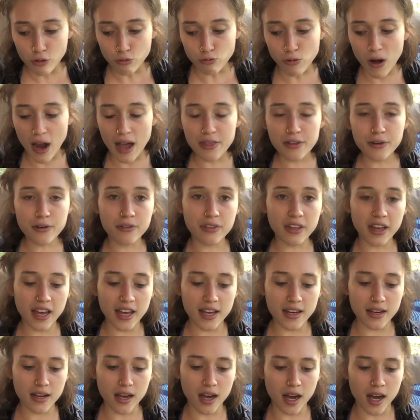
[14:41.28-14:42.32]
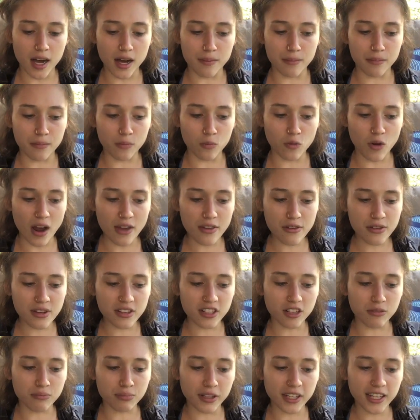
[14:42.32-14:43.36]
Rather than
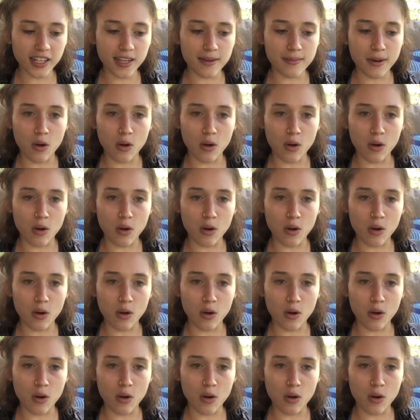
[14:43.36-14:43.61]
complaining